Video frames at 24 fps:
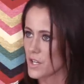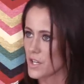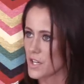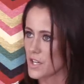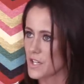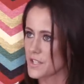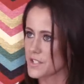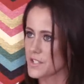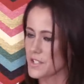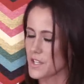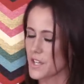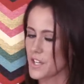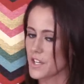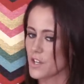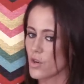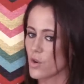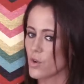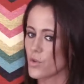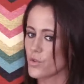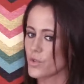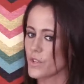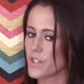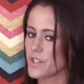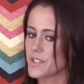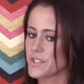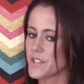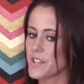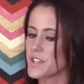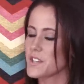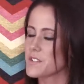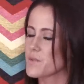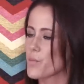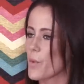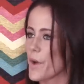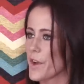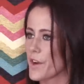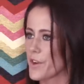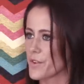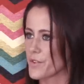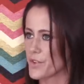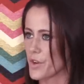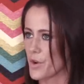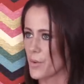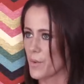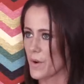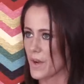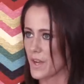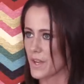it's like only it's his way or
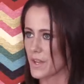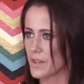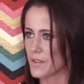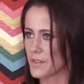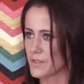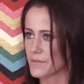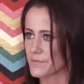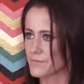no way.